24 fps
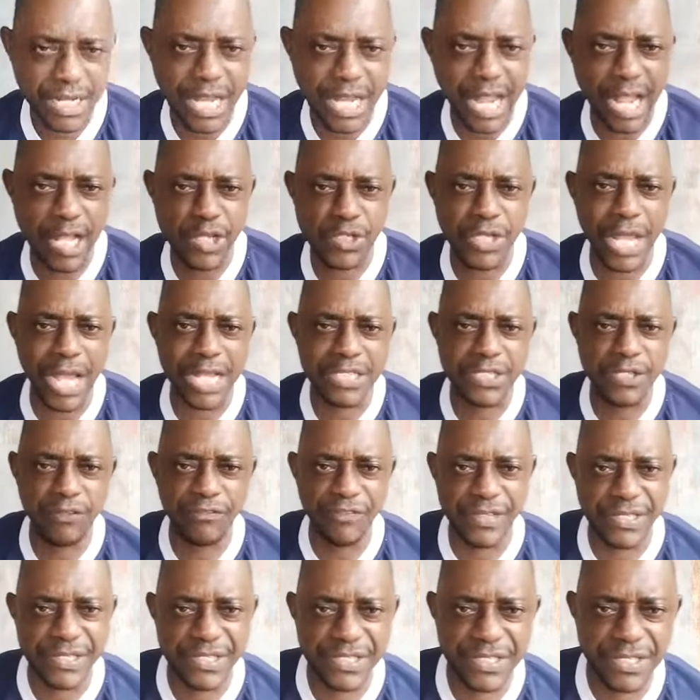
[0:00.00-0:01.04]
Cash
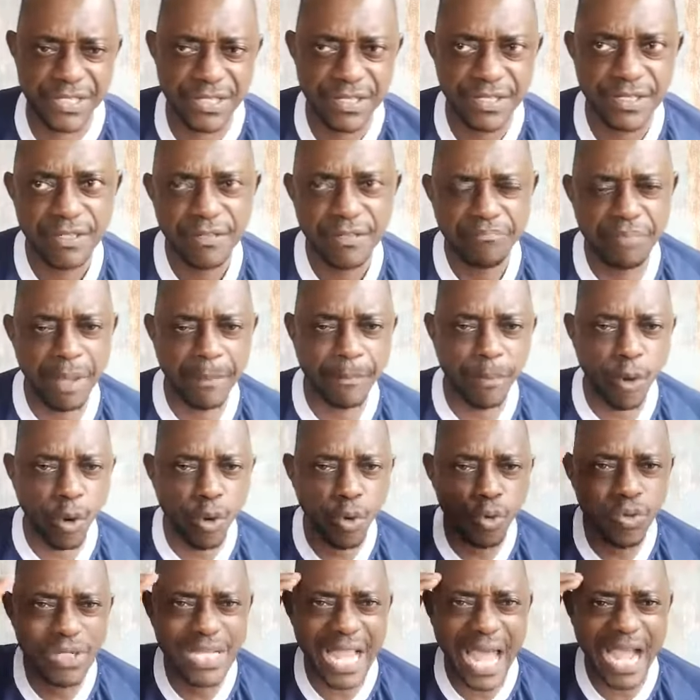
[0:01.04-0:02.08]
activists.
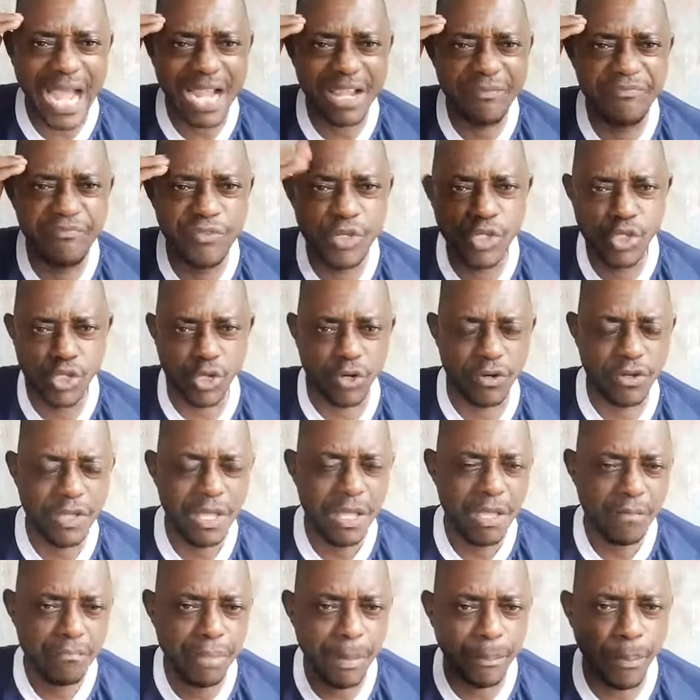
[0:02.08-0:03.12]
People who lack future.
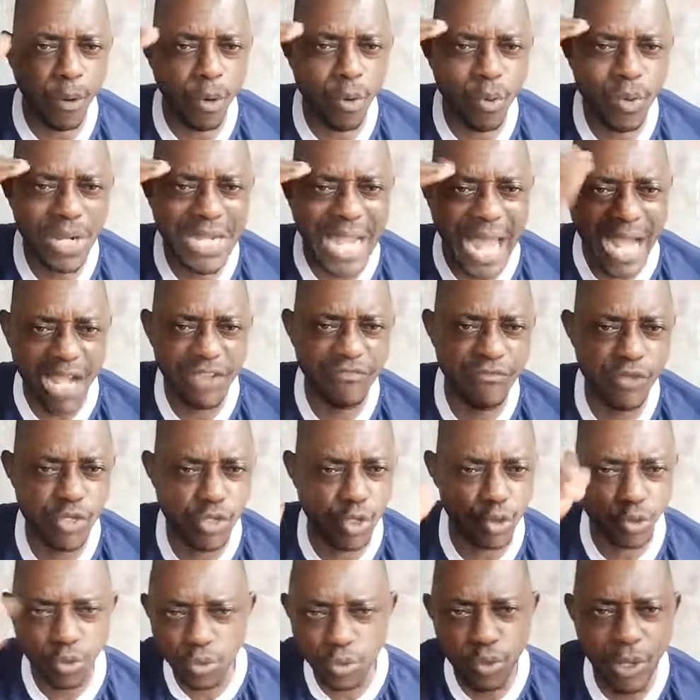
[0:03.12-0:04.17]
People who lack
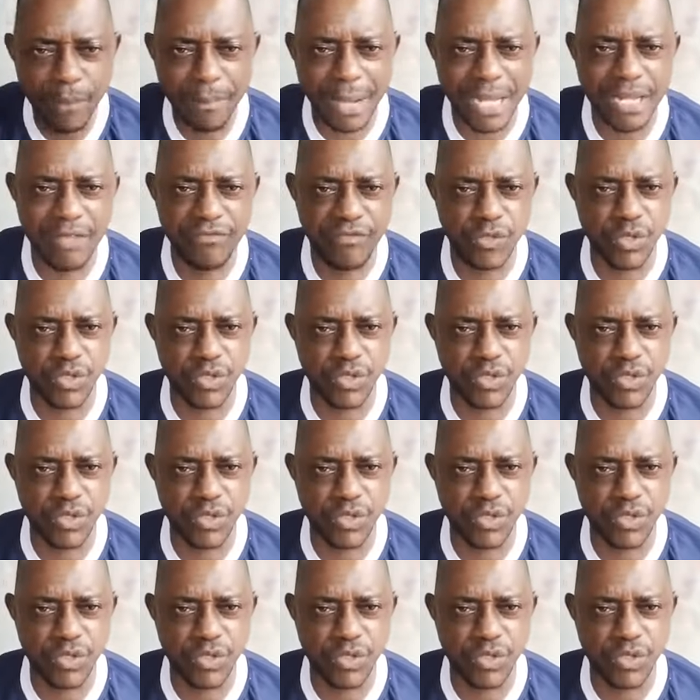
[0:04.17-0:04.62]
vision to know about the